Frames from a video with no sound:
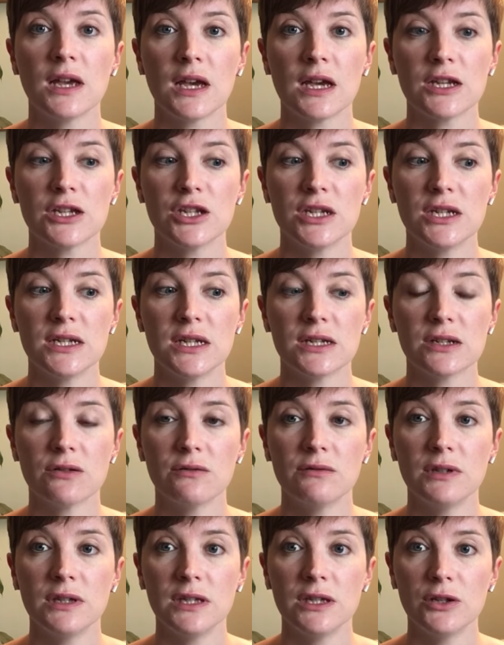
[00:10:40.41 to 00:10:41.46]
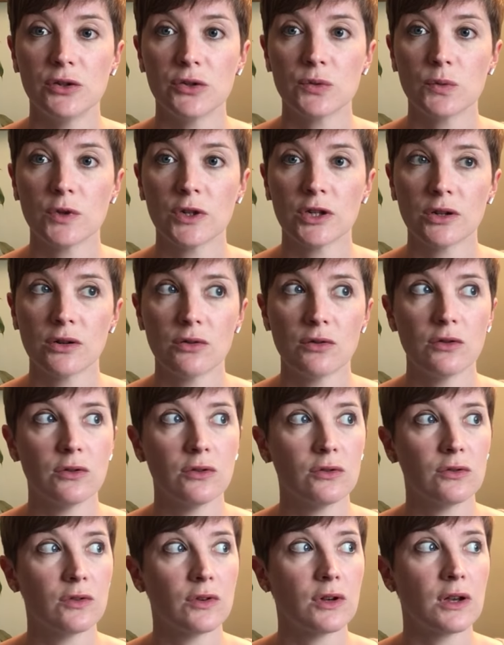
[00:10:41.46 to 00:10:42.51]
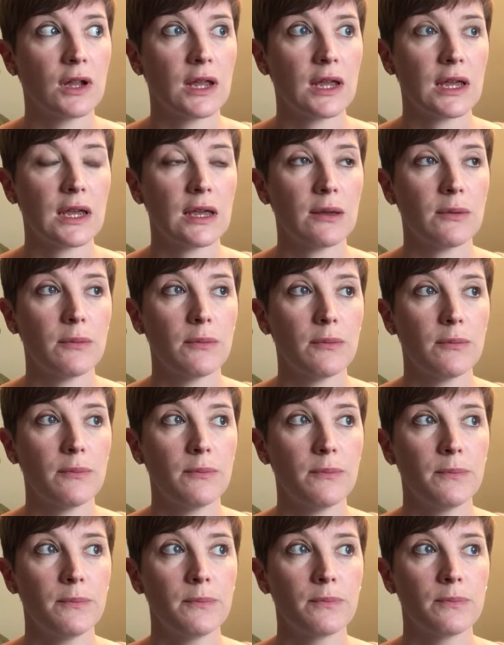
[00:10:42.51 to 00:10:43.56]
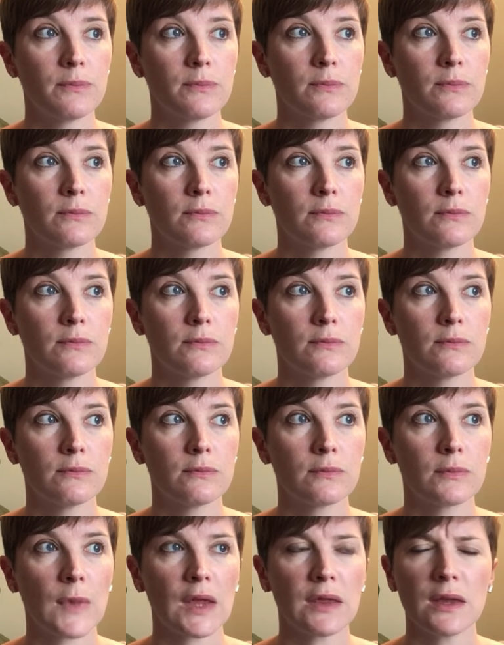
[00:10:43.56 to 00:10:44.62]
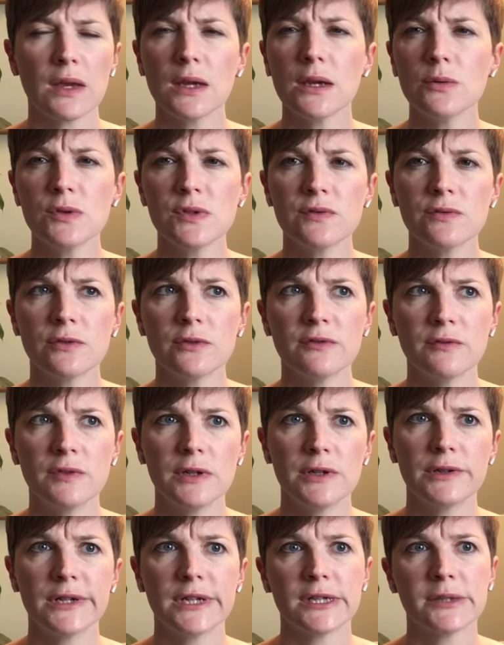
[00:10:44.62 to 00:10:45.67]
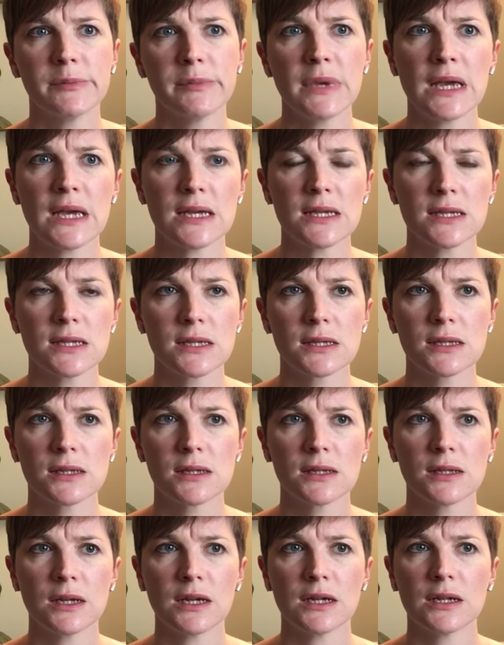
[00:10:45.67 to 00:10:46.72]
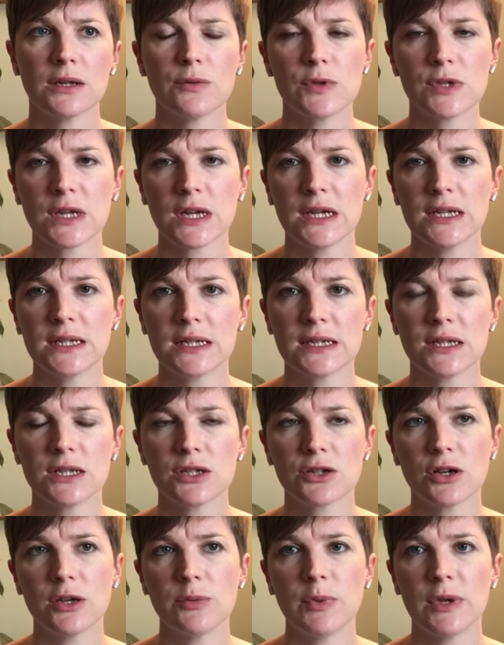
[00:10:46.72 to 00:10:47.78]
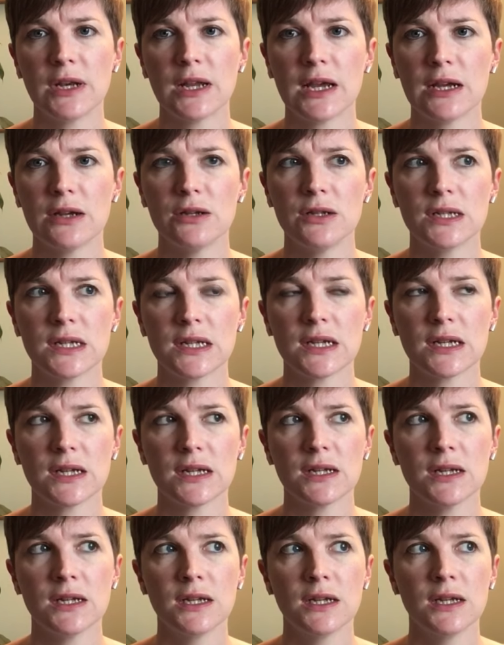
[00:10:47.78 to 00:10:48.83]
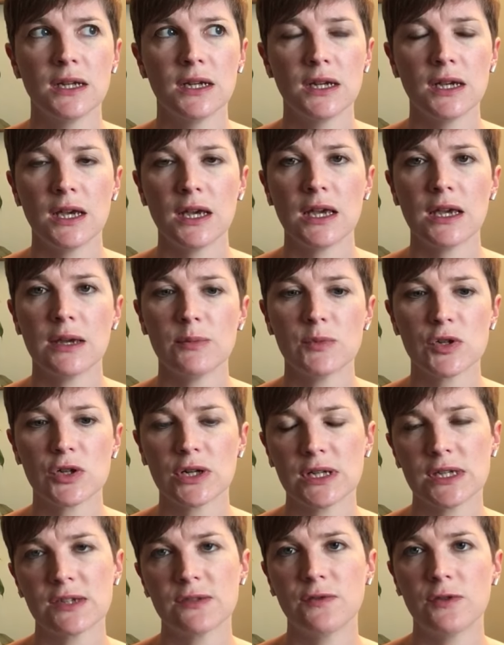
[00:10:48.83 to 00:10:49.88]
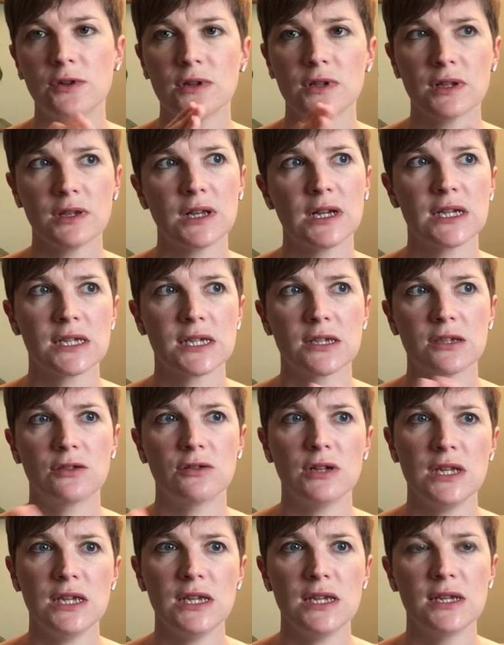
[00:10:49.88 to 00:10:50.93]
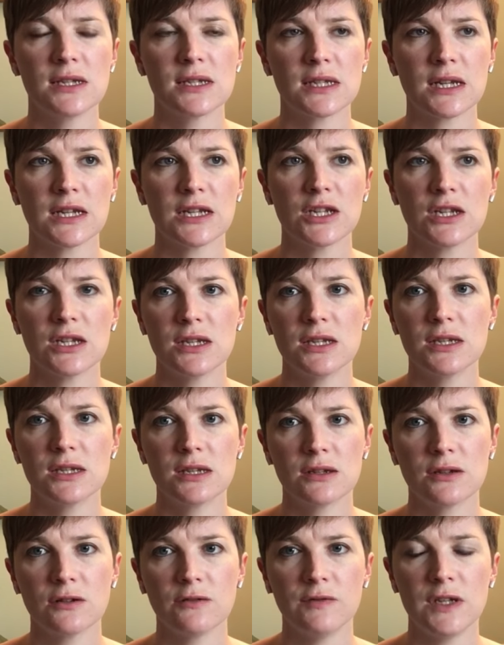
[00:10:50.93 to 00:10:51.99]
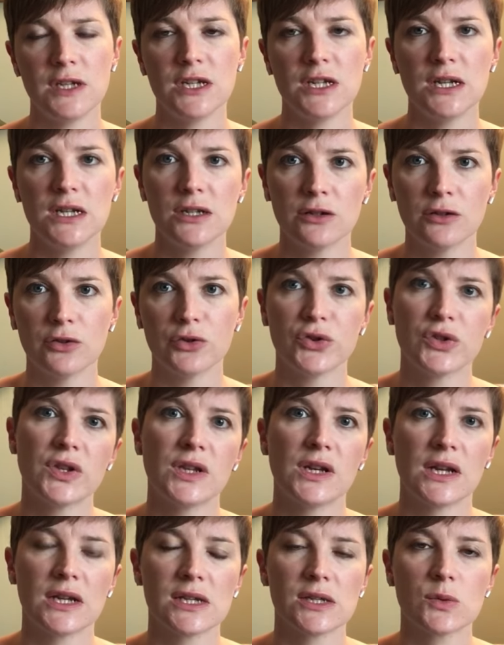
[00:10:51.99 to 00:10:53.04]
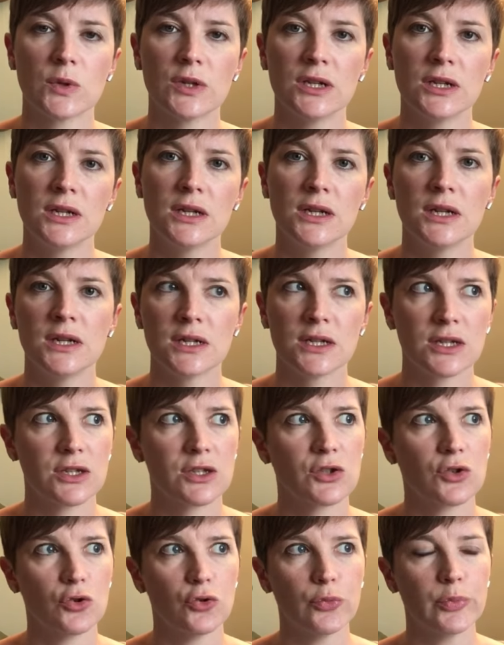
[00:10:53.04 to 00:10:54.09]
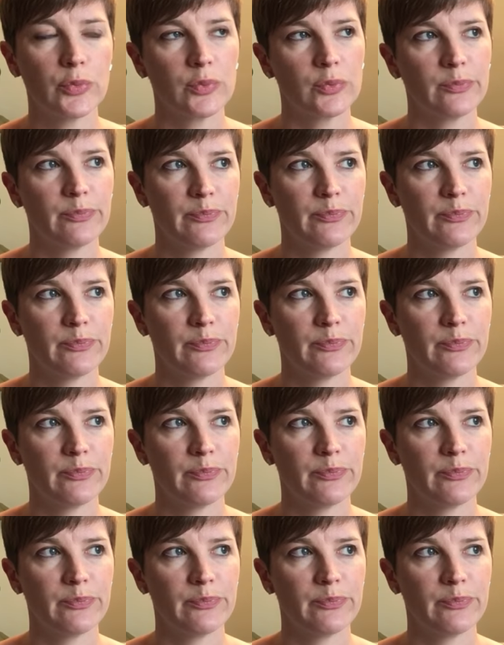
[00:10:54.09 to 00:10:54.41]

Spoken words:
And she did a really good one on, I think it was for Fair Isle Mitts, and it was kind of describing how to transfer the last three stitches of each needle onto the next one to stop